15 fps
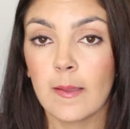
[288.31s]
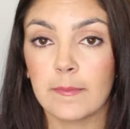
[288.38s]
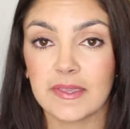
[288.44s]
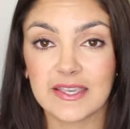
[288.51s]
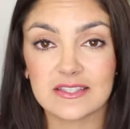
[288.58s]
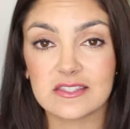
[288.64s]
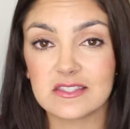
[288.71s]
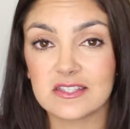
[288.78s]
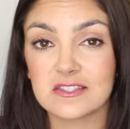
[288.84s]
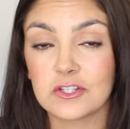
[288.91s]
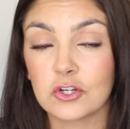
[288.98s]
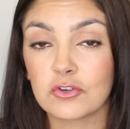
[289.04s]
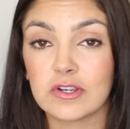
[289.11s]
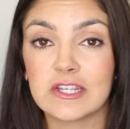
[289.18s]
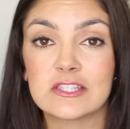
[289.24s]
because it
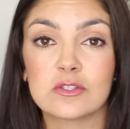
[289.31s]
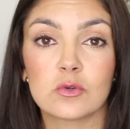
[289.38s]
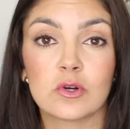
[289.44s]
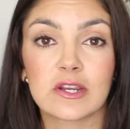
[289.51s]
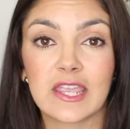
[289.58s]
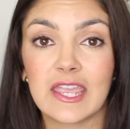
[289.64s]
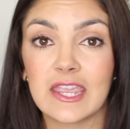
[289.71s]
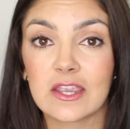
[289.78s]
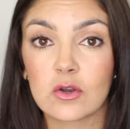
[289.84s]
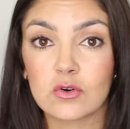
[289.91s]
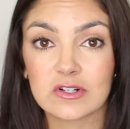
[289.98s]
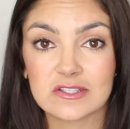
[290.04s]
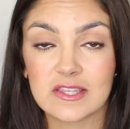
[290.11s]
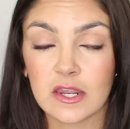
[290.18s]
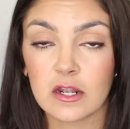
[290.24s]
doesn't crease or cake
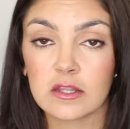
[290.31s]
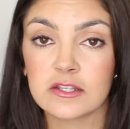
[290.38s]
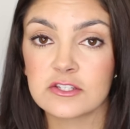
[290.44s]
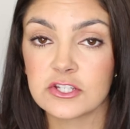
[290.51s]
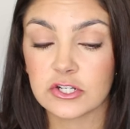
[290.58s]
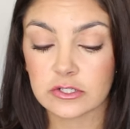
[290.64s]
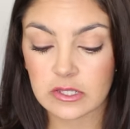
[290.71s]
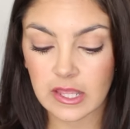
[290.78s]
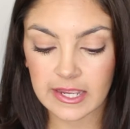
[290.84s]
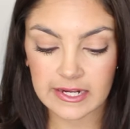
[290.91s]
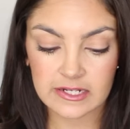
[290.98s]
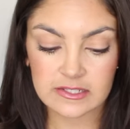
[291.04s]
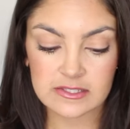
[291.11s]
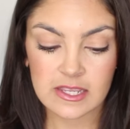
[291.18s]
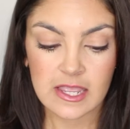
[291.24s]
or settle into your
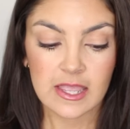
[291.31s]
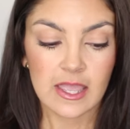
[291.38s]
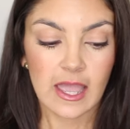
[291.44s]
lines.